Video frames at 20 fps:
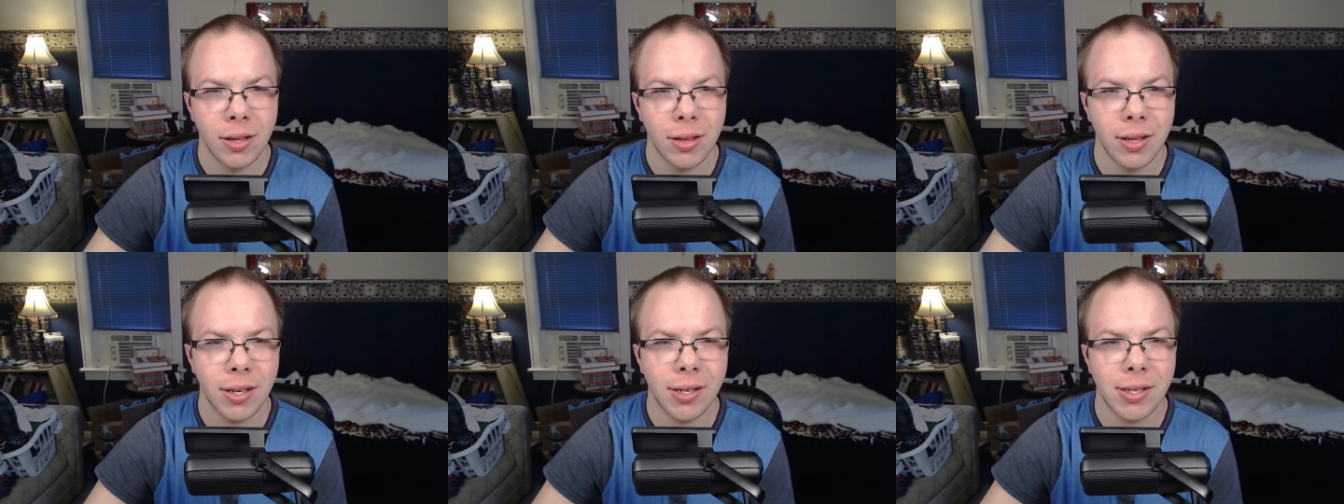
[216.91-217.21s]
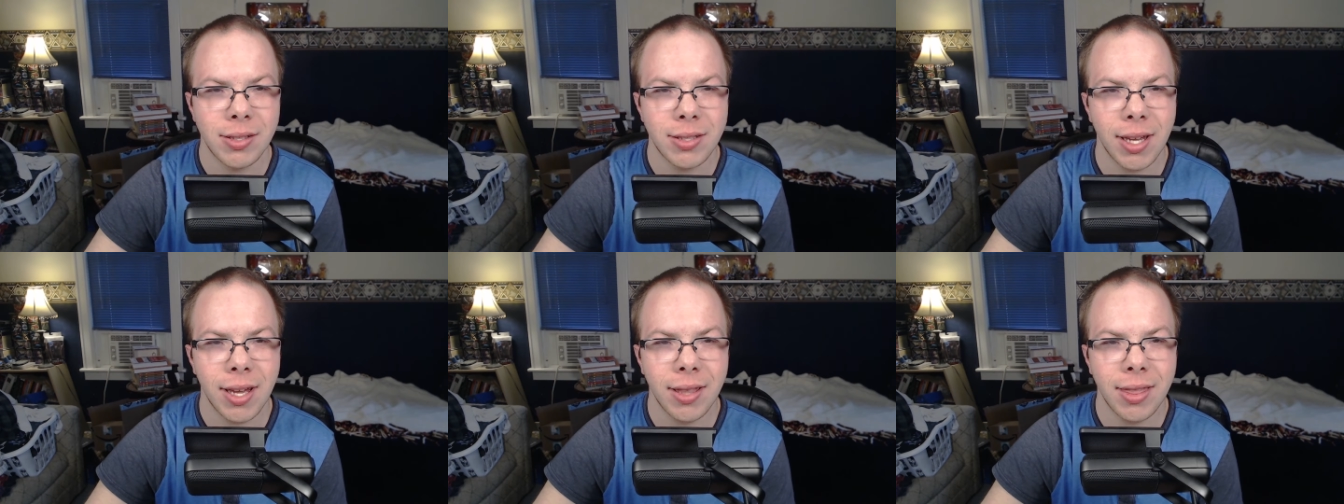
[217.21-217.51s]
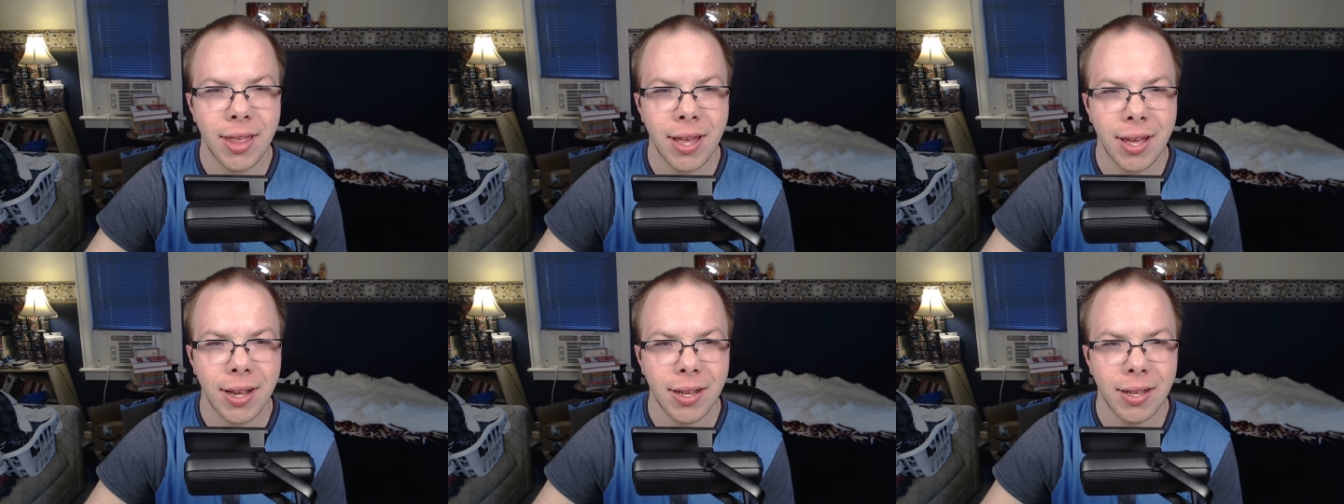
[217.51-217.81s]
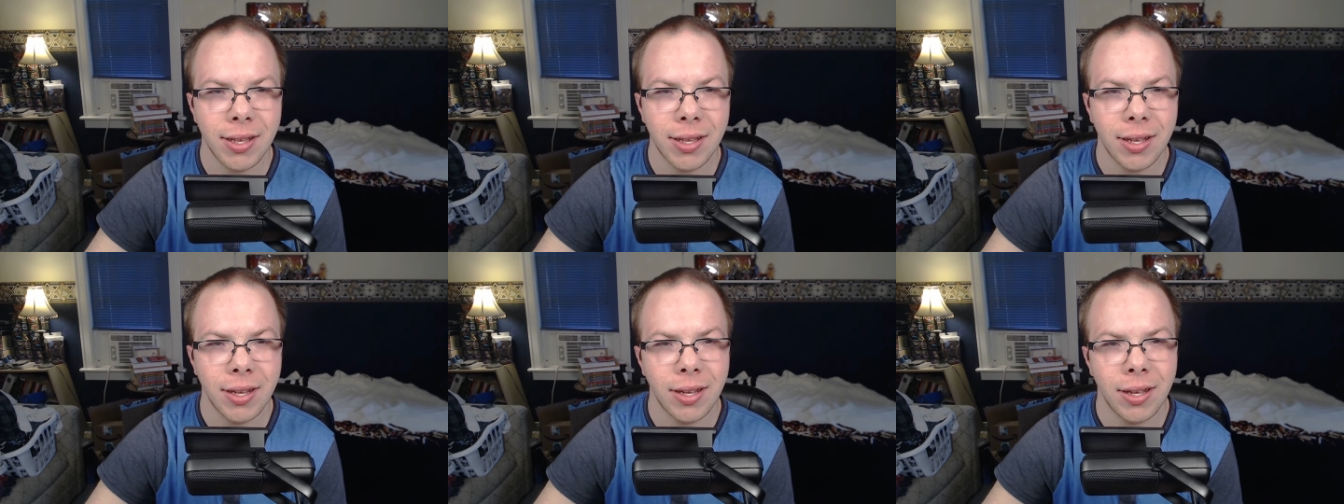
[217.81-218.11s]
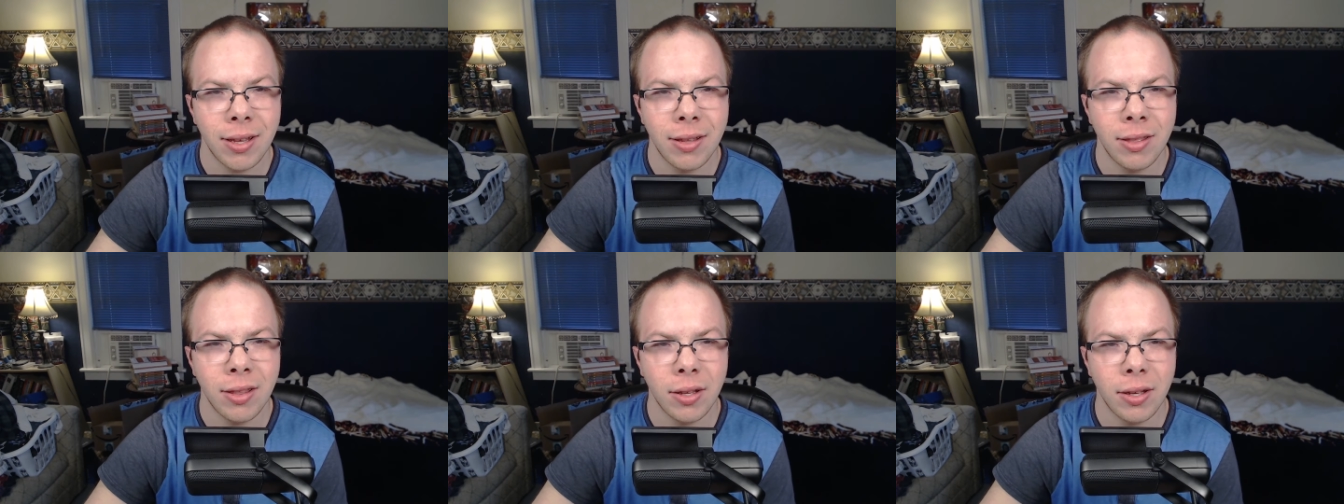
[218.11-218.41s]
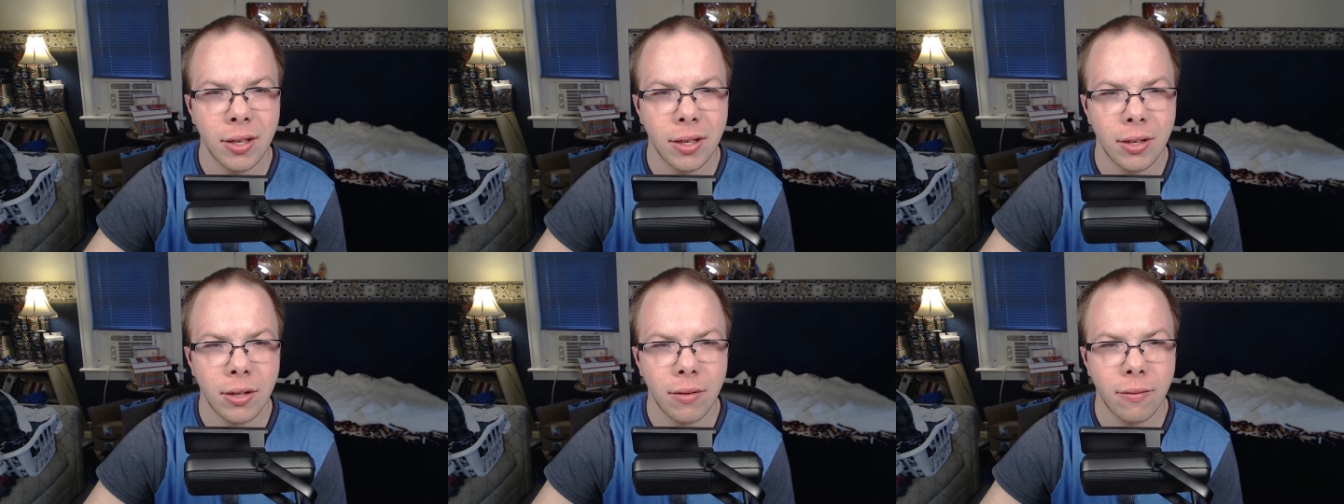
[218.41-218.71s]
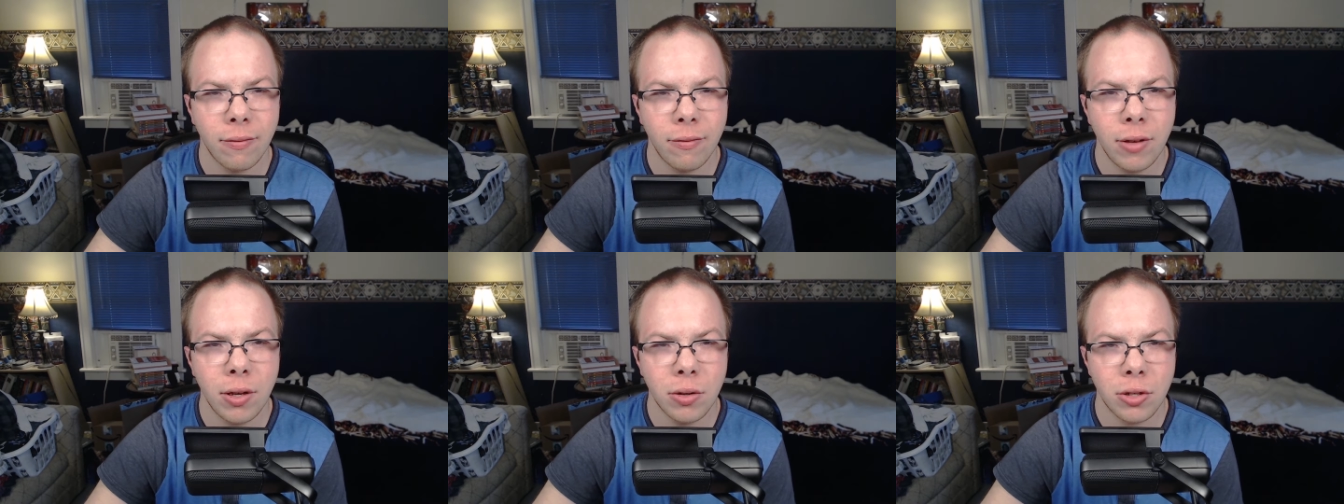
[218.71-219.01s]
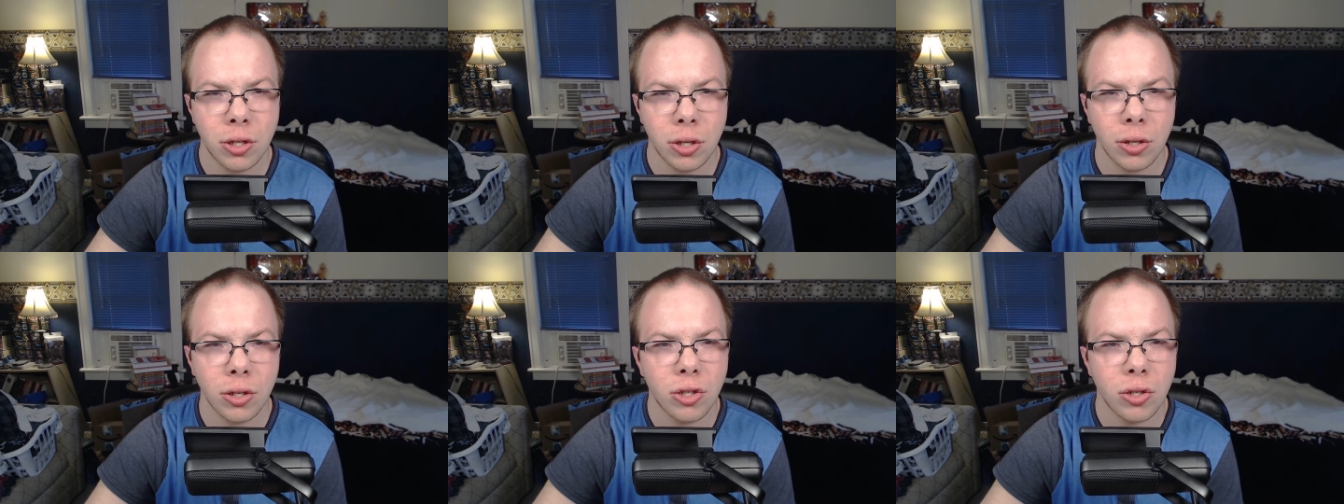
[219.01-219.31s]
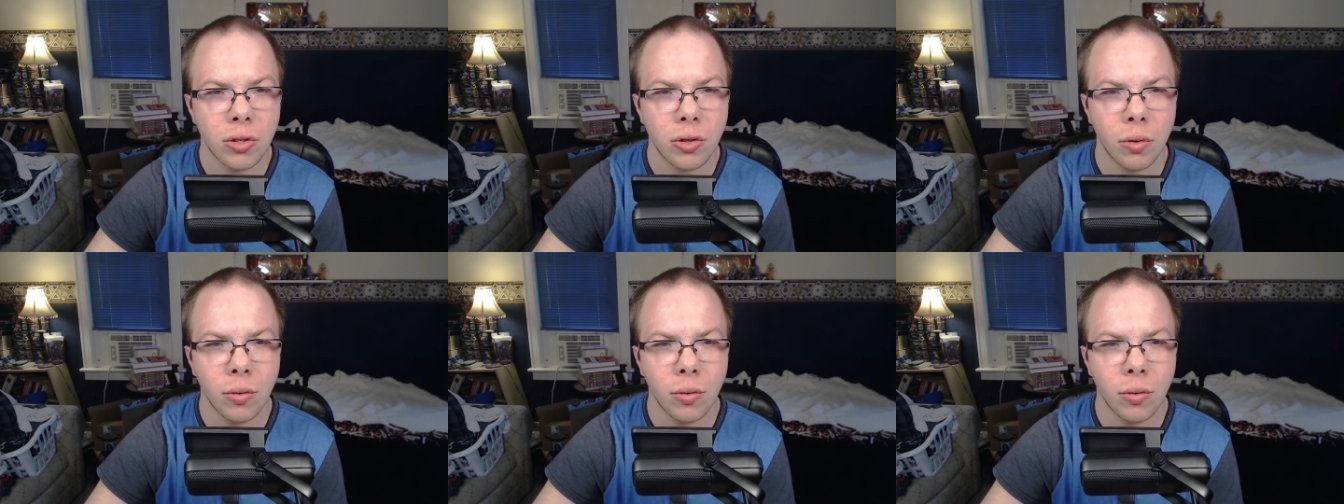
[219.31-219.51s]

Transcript: They said that in the future,